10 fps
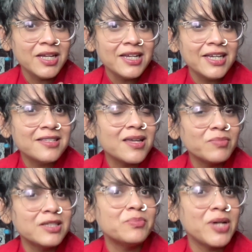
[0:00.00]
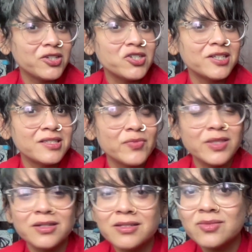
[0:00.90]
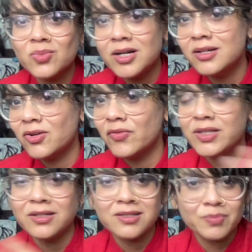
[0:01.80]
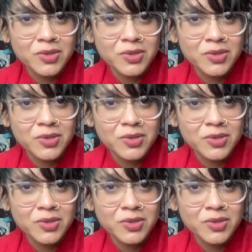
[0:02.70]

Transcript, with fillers: it's something precious, whether it's work or whether it's a